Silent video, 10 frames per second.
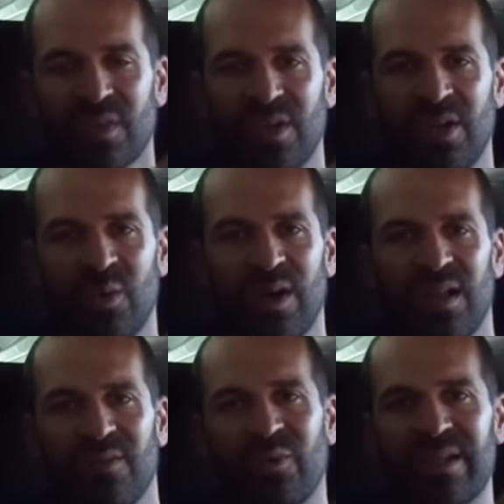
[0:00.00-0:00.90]

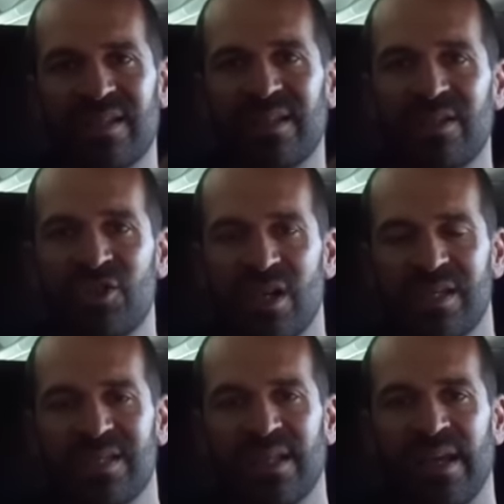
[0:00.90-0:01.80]
Noelle recently
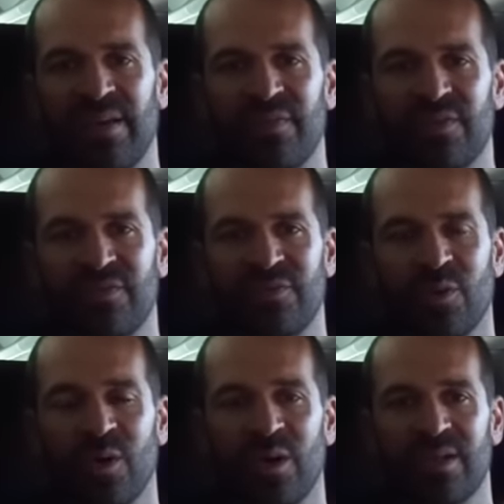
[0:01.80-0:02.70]
just left
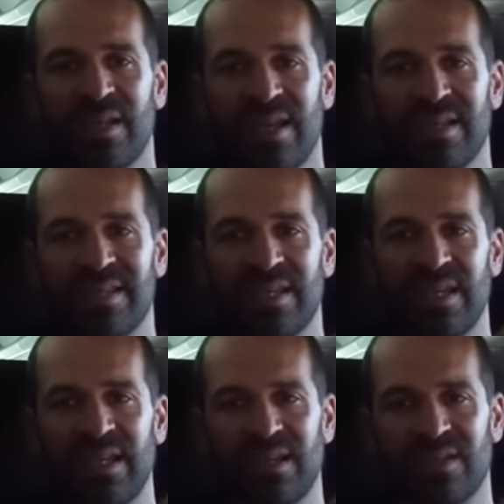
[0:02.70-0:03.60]
for
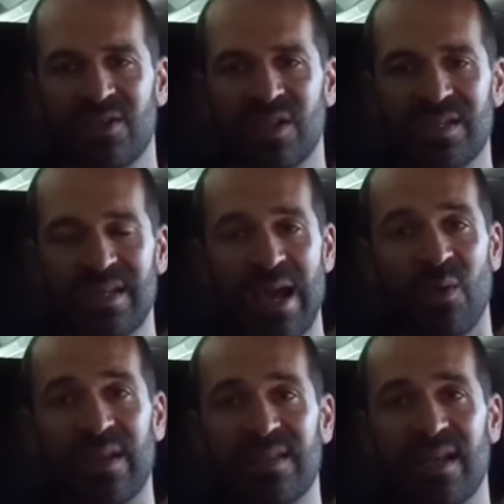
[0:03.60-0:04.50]
Tennessee and she is
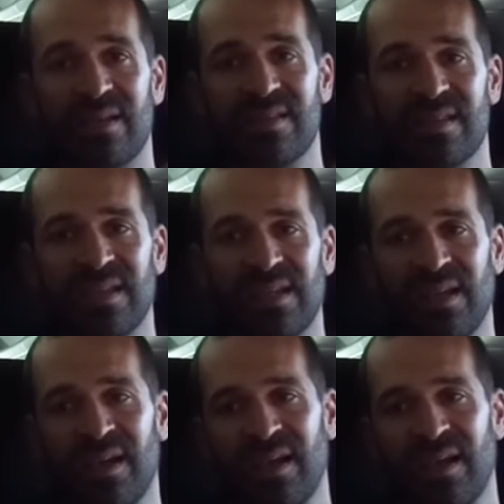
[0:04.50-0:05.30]
now in Tennessee